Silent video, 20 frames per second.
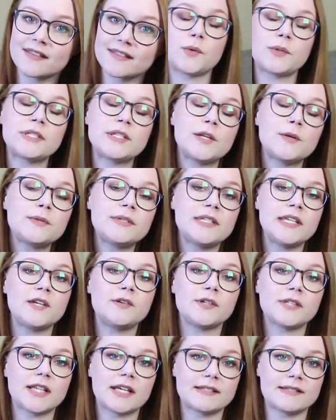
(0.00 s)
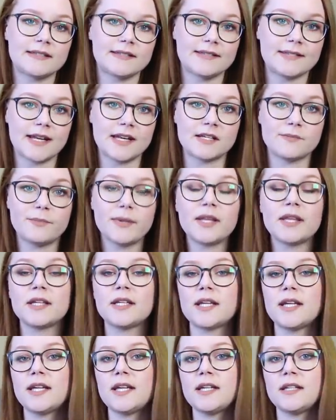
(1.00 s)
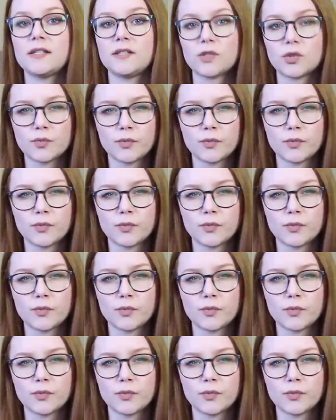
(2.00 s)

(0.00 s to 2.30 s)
So it's no secret that sustainability and